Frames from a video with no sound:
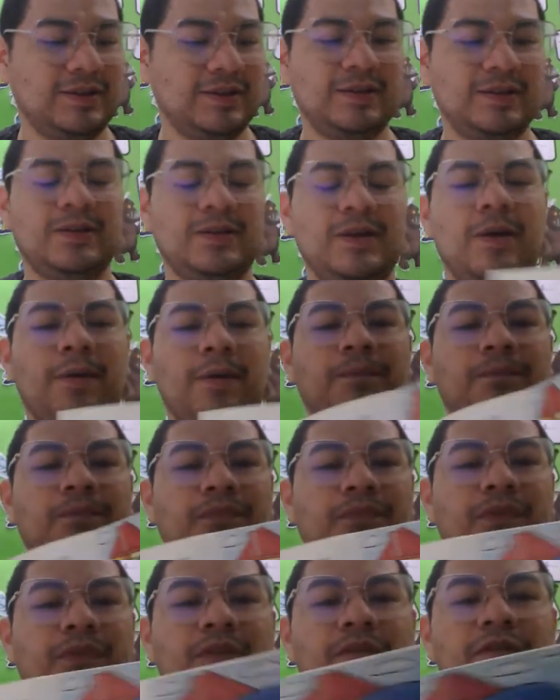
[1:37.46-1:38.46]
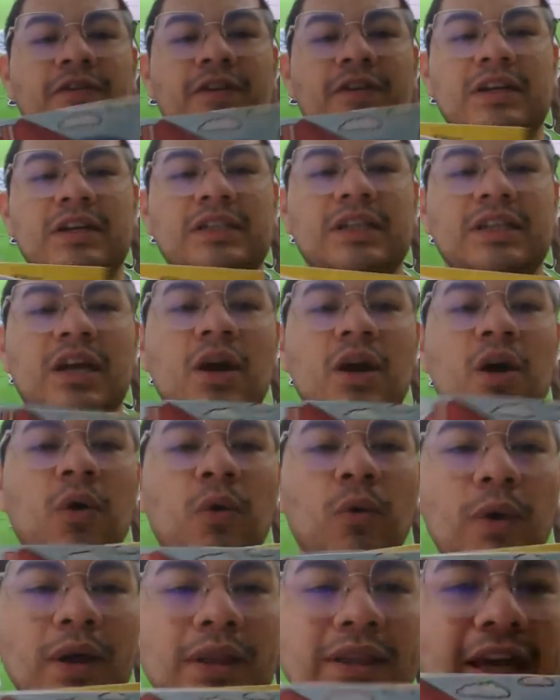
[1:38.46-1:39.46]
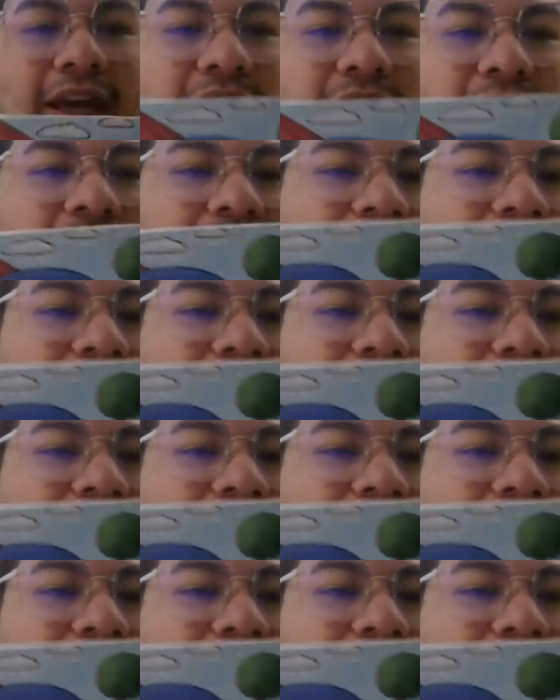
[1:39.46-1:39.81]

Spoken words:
So, first, what can you see